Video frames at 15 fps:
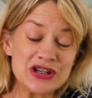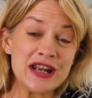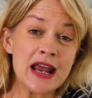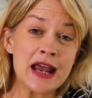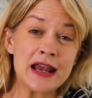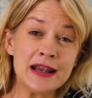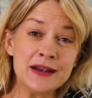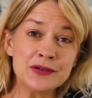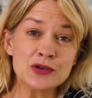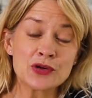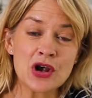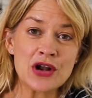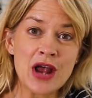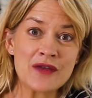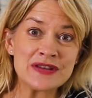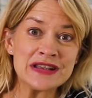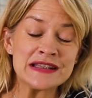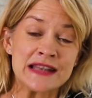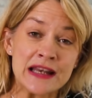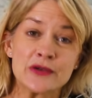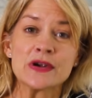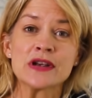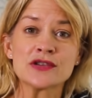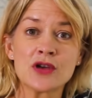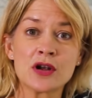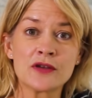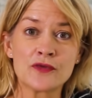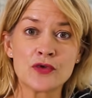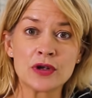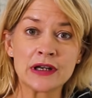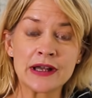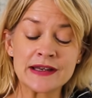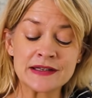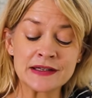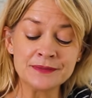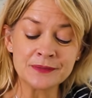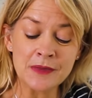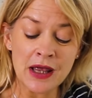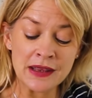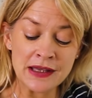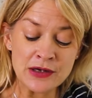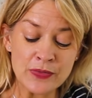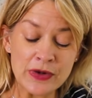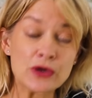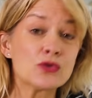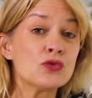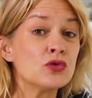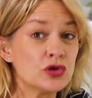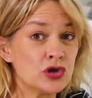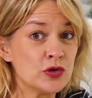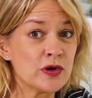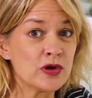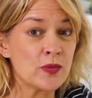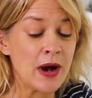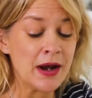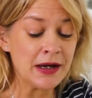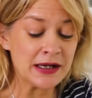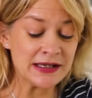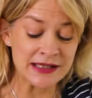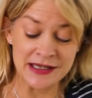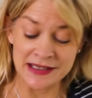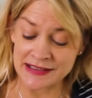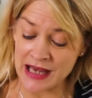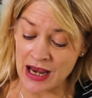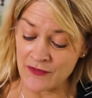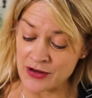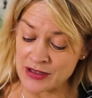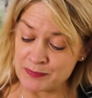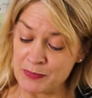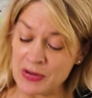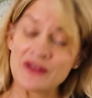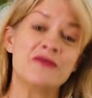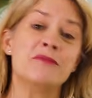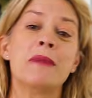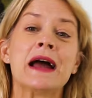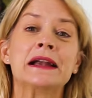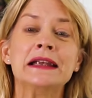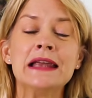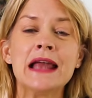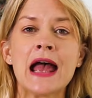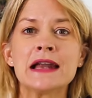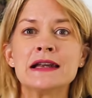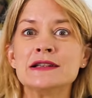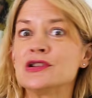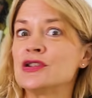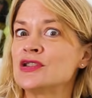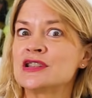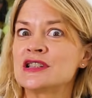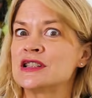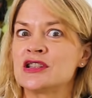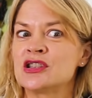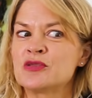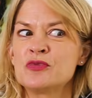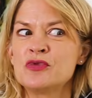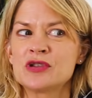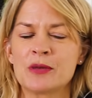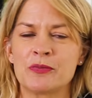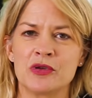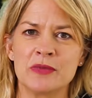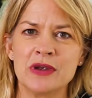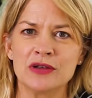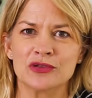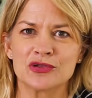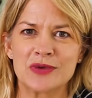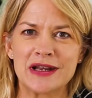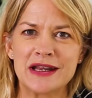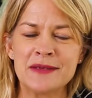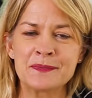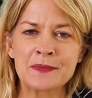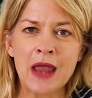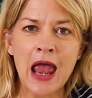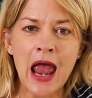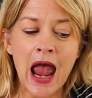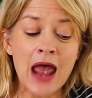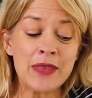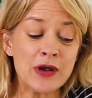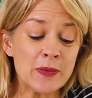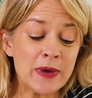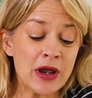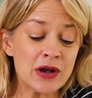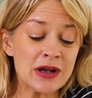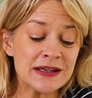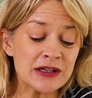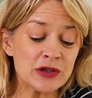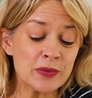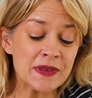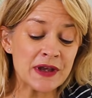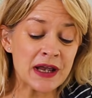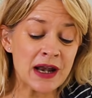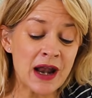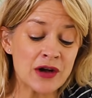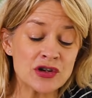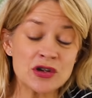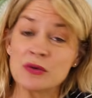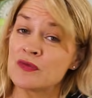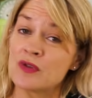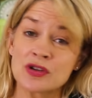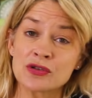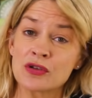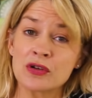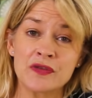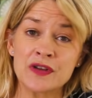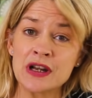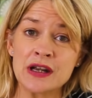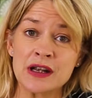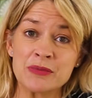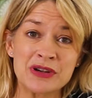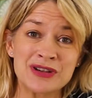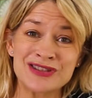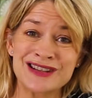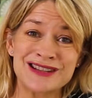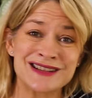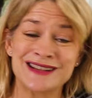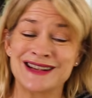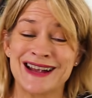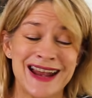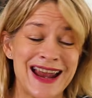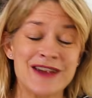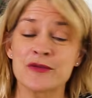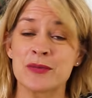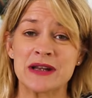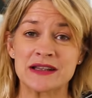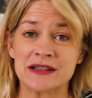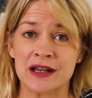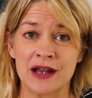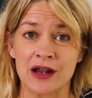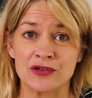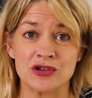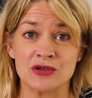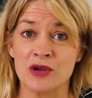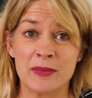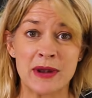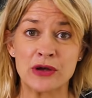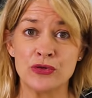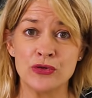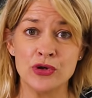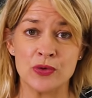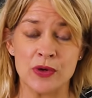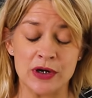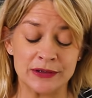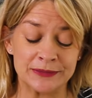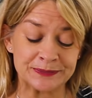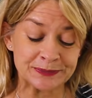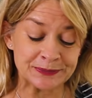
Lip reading: today you're going to have a serious olive oil lesson. I think we could all do with one. It's going to save a bit of money and just spruce up your meals really. And then we're going to deal with the conundrum of what to cook for dinner, because it's everybody's conundrum, no matter who you are.